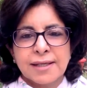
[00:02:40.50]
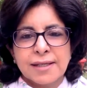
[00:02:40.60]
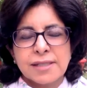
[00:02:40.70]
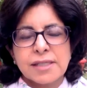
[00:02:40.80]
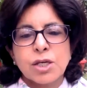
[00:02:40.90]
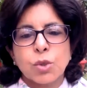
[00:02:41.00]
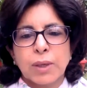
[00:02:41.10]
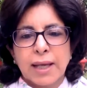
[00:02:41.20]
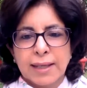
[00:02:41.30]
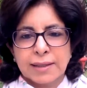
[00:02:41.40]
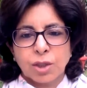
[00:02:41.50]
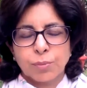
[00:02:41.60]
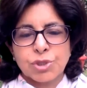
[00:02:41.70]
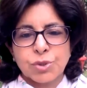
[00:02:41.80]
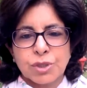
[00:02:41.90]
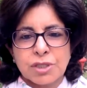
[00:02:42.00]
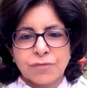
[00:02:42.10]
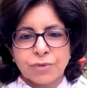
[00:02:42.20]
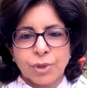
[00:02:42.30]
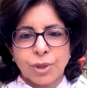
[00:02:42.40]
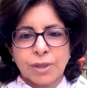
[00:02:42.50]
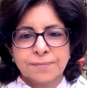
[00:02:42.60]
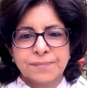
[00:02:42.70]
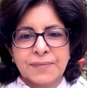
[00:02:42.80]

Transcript: it is equal health opportunity for all.